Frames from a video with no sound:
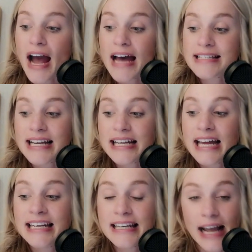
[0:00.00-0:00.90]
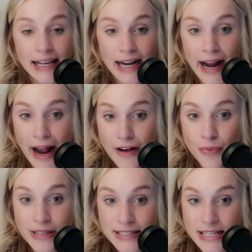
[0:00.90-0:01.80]
as a nine and a half
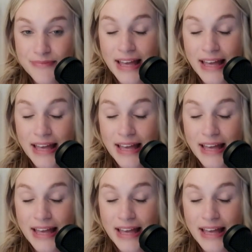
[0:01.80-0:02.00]
win team.